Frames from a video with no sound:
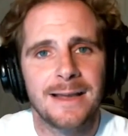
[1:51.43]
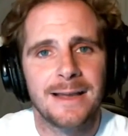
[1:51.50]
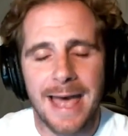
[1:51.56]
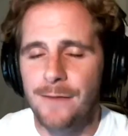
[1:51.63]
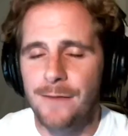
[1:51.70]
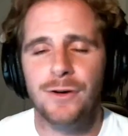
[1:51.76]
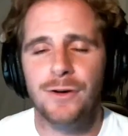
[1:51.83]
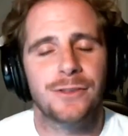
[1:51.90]

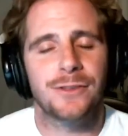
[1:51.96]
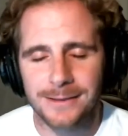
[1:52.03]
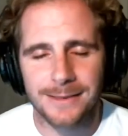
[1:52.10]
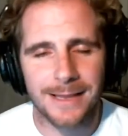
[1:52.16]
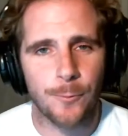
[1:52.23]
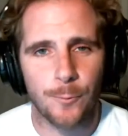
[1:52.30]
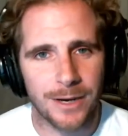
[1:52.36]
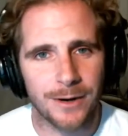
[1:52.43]
everything
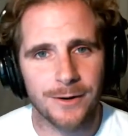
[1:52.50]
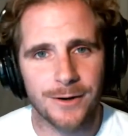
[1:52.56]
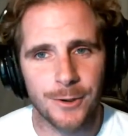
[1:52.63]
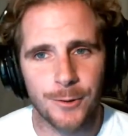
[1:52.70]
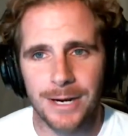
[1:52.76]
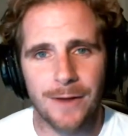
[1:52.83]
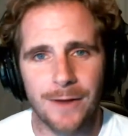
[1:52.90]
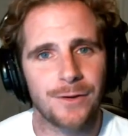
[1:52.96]
that we are
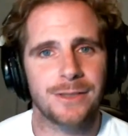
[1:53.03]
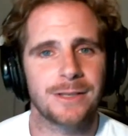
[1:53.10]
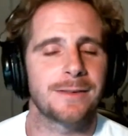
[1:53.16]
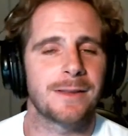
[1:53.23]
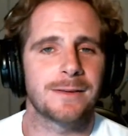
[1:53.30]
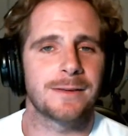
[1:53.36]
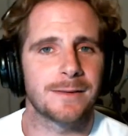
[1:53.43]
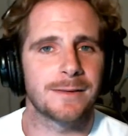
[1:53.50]
doing, everything
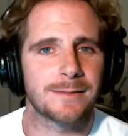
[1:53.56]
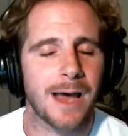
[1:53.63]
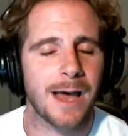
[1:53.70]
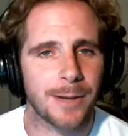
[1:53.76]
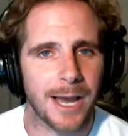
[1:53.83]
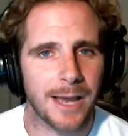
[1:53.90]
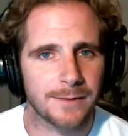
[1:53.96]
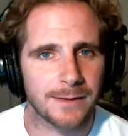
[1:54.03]
that the
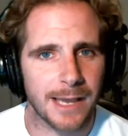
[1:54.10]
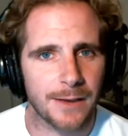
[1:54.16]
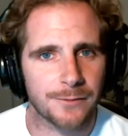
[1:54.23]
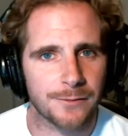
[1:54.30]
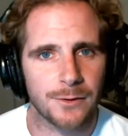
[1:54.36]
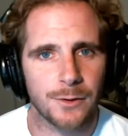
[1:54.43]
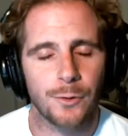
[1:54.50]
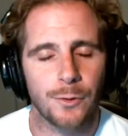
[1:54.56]
top guys and gals
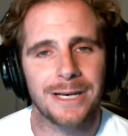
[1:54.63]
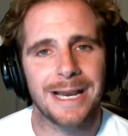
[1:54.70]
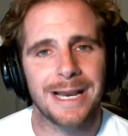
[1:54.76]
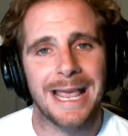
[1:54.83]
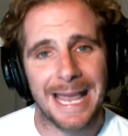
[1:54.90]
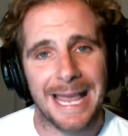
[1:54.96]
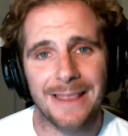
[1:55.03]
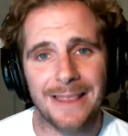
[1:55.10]
are doing
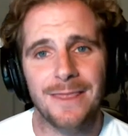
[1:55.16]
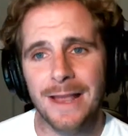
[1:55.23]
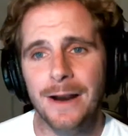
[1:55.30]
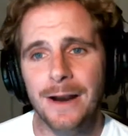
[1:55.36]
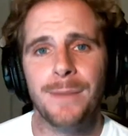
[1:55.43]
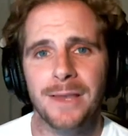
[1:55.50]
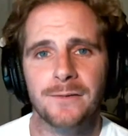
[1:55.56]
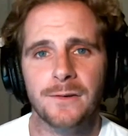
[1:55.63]
in
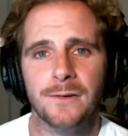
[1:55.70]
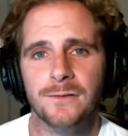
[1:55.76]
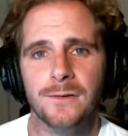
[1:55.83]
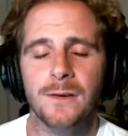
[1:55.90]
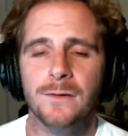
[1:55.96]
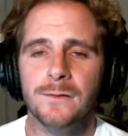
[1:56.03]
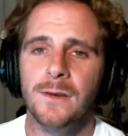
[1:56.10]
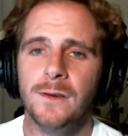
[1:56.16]
their
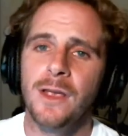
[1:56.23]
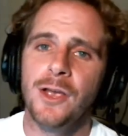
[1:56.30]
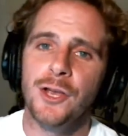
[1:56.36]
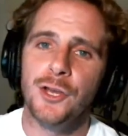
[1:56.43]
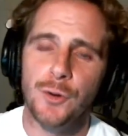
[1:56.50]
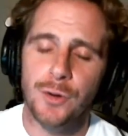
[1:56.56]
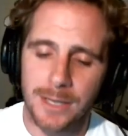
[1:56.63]
businesses you